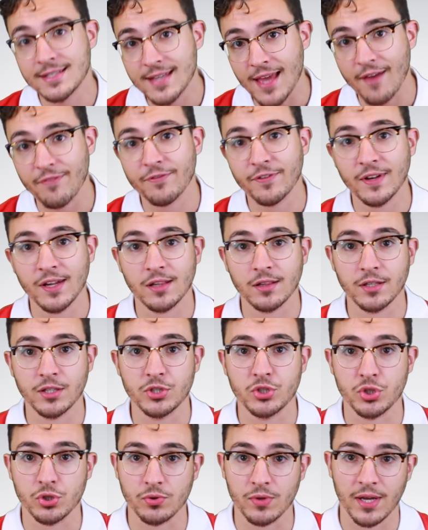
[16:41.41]
definitely
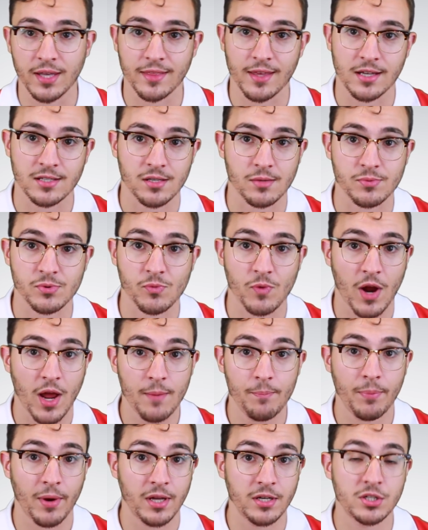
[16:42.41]
do hit that
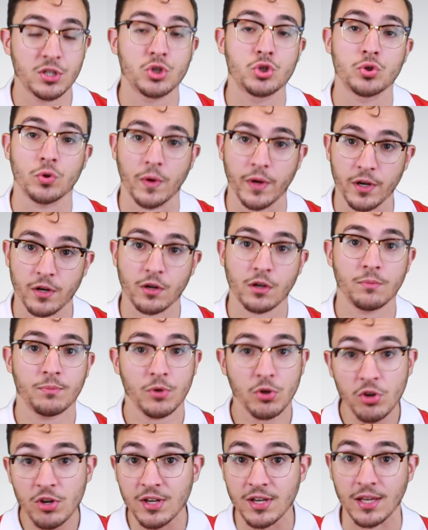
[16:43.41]
subscribe button to join our
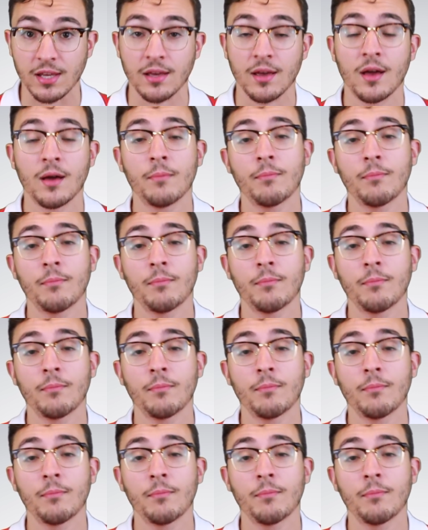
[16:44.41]
community.